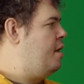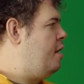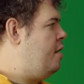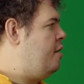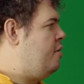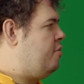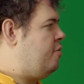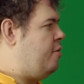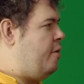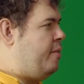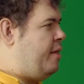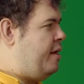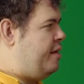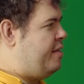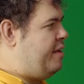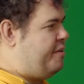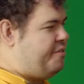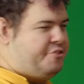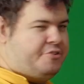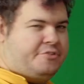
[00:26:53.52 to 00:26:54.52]
So
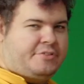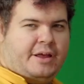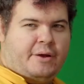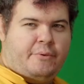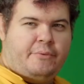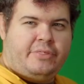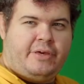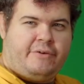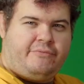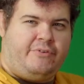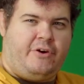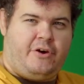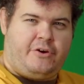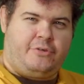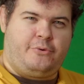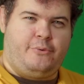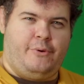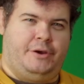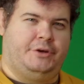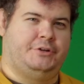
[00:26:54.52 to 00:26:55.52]
let's just deal with that first
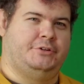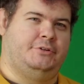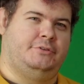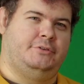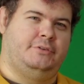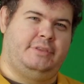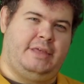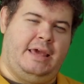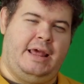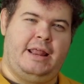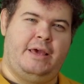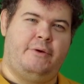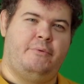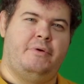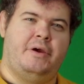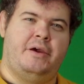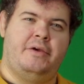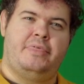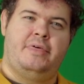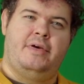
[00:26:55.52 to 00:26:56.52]
question, dealing
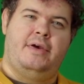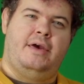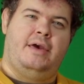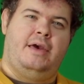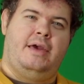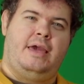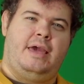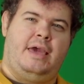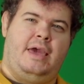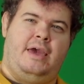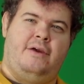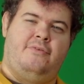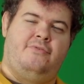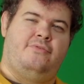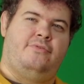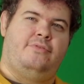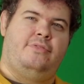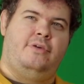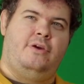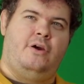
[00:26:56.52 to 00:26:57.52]
with if
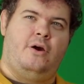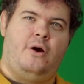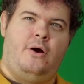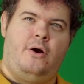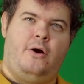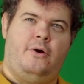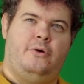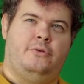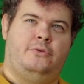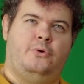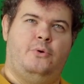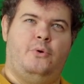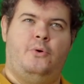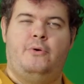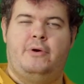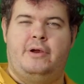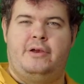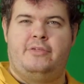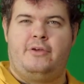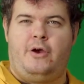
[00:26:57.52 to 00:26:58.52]
the door
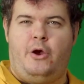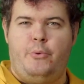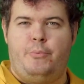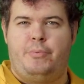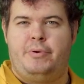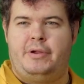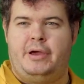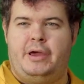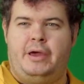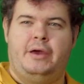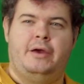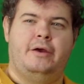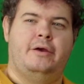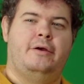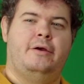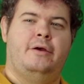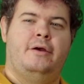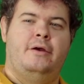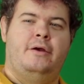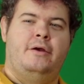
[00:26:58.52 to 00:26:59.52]
is opening,
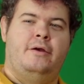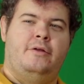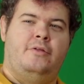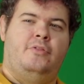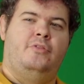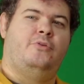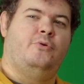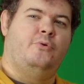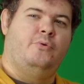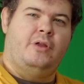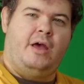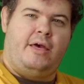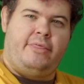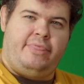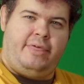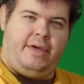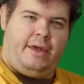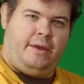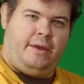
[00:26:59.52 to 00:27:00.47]
do nothing.